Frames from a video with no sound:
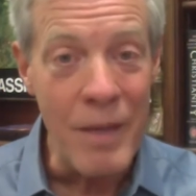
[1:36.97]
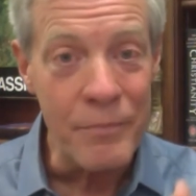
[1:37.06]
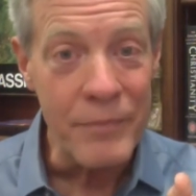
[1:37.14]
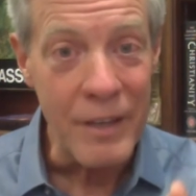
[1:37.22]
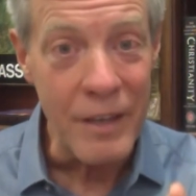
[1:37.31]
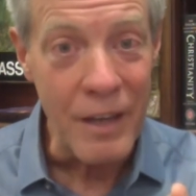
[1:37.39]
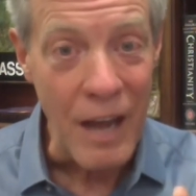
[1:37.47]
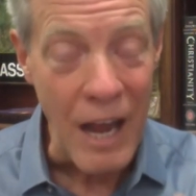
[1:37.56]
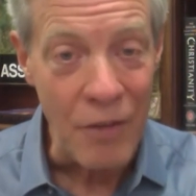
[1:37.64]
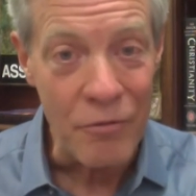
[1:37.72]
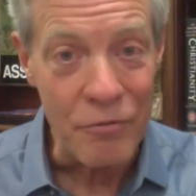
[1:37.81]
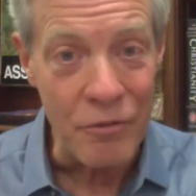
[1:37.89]

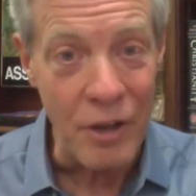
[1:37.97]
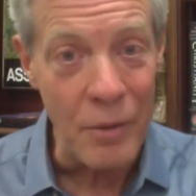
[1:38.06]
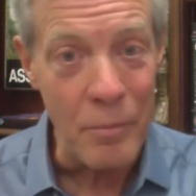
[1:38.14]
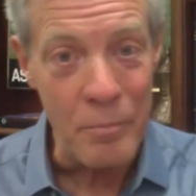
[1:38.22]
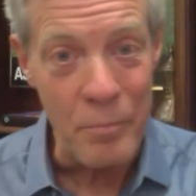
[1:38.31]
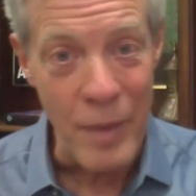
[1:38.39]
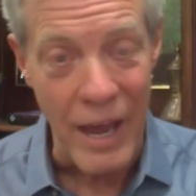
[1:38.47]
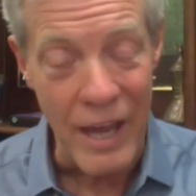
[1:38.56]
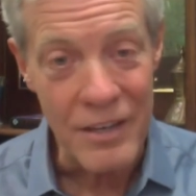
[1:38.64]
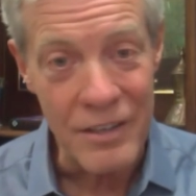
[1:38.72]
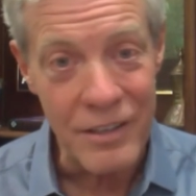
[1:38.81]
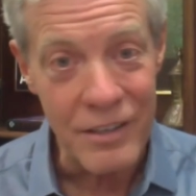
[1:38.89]
alphabet
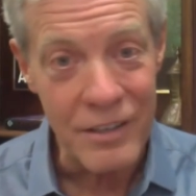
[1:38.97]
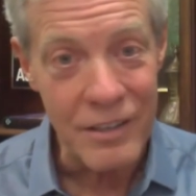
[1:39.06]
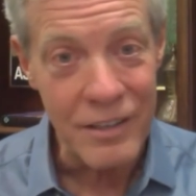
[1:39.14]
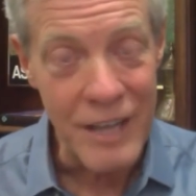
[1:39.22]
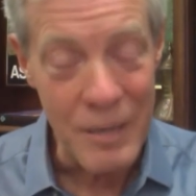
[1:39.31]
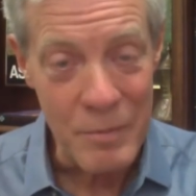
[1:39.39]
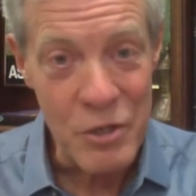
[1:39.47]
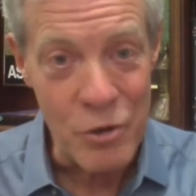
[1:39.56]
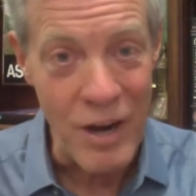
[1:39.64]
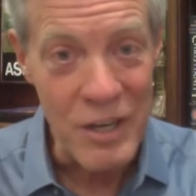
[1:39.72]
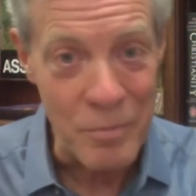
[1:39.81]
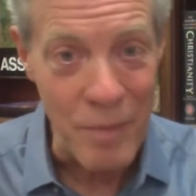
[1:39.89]
can be traced
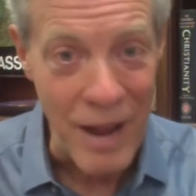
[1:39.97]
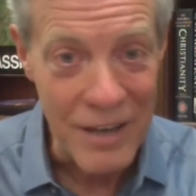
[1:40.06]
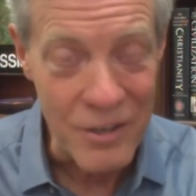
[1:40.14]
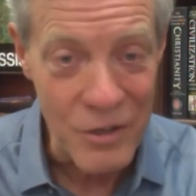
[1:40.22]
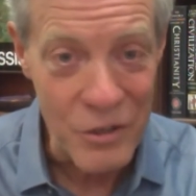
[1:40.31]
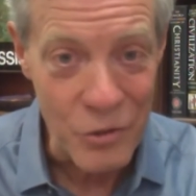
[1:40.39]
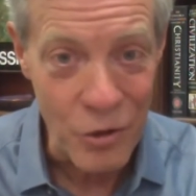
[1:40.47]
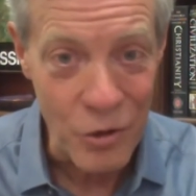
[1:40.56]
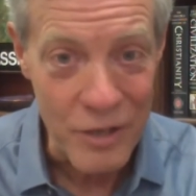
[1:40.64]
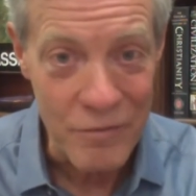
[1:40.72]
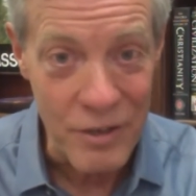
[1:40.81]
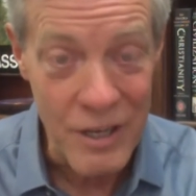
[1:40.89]
back to this early
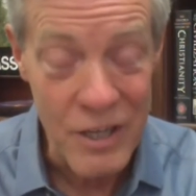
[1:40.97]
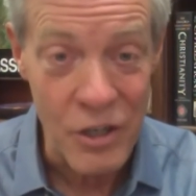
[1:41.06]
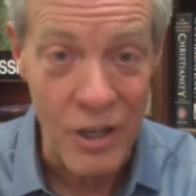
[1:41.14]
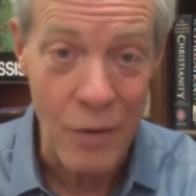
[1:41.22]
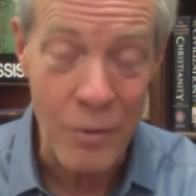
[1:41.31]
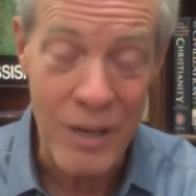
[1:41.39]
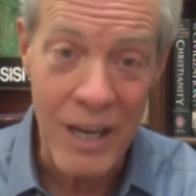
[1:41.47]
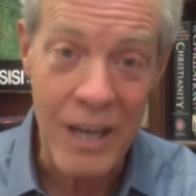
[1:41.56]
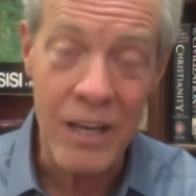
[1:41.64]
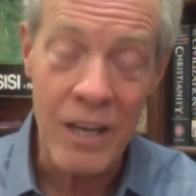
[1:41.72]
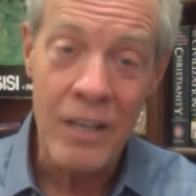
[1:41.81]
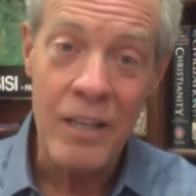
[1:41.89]
Phoenician. Now, we get it
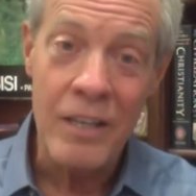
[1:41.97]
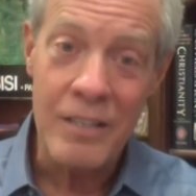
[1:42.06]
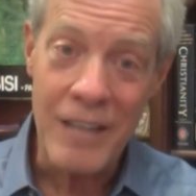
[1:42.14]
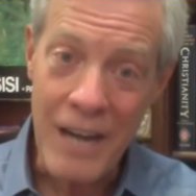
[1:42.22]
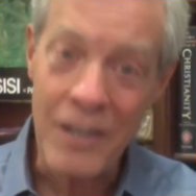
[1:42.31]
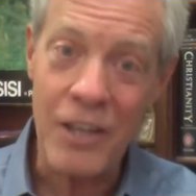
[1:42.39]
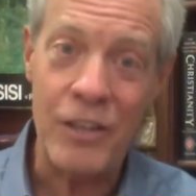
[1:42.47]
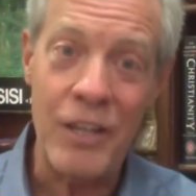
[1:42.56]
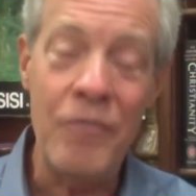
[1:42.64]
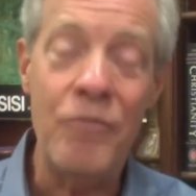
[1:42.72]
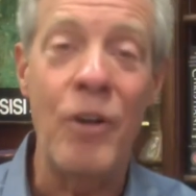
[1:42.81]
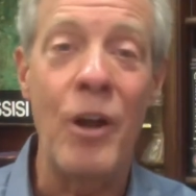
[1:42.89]
technically
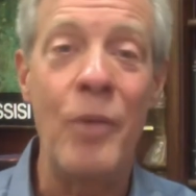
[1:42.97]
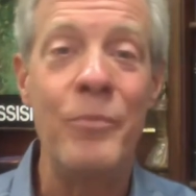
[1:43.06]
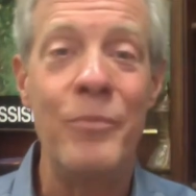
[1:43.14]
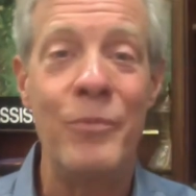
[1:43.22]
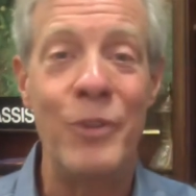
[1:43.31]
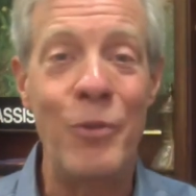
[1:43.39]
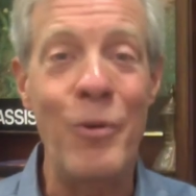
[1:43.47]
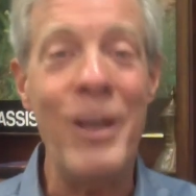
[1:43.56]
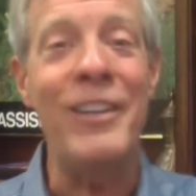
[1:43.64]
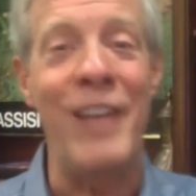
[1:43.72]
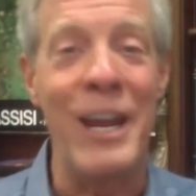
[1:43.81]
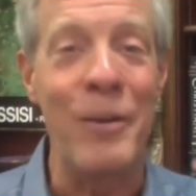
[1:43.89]
from the Greek
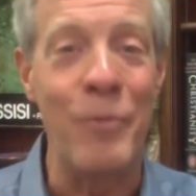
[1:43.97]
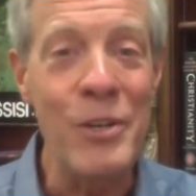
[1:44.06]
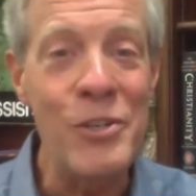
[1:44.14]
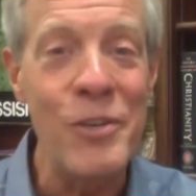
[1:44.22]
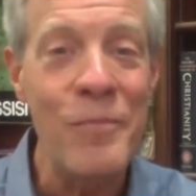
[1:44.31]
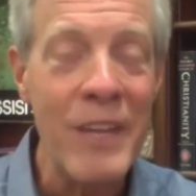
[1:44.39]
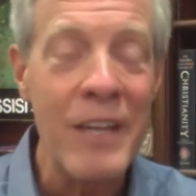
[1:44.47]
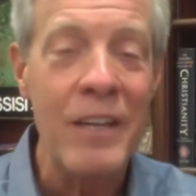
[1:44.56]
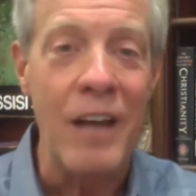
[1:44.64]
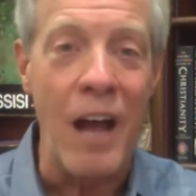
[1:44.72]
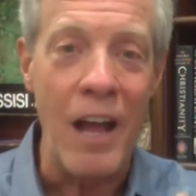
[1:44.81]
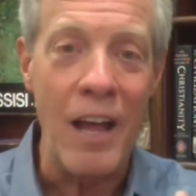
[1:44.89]
language,
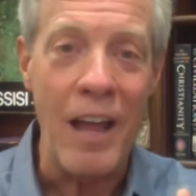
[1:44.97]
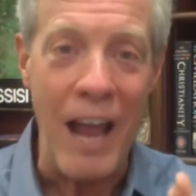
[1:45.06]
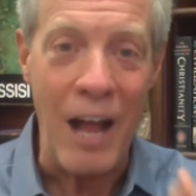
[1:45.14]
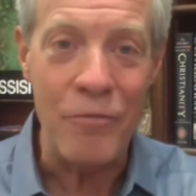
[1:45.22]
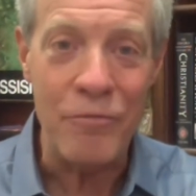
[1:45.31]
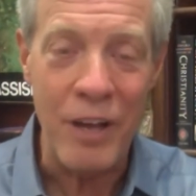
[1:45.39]
alpha,